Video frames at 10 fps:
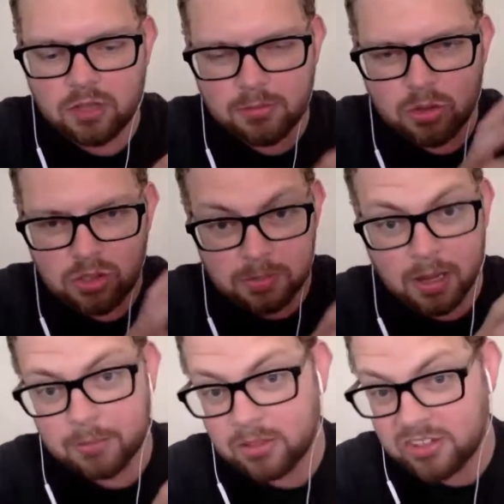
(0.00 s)
a Moody
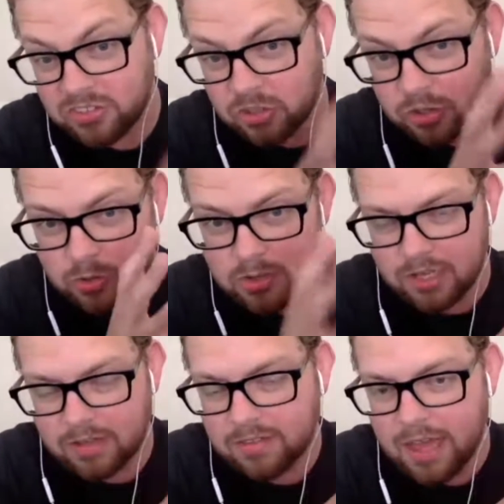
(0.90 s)
Bible Institute
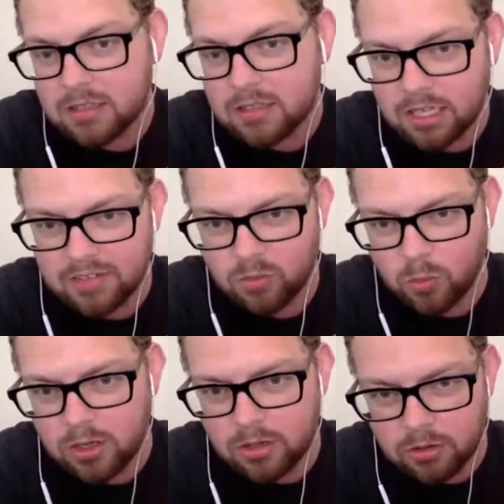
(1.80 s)
and that kind of
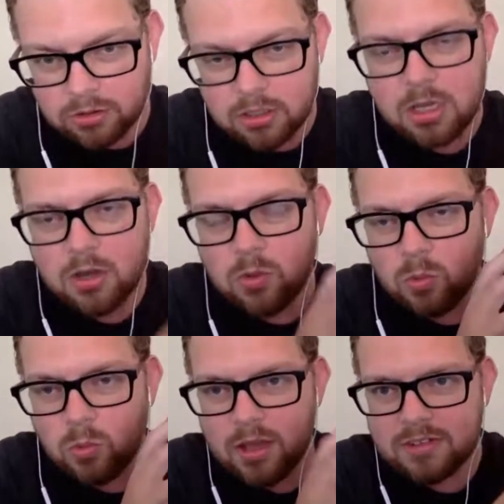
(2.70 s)
world,
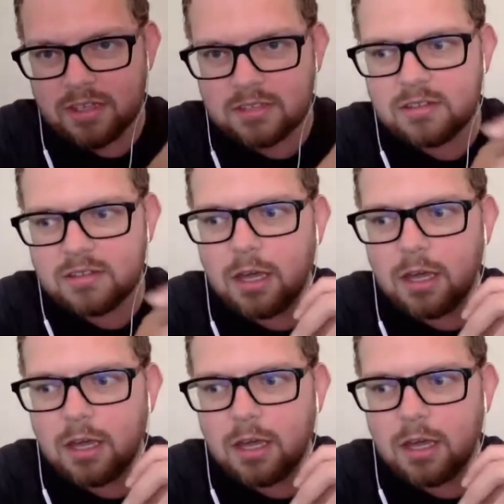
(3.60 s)
was it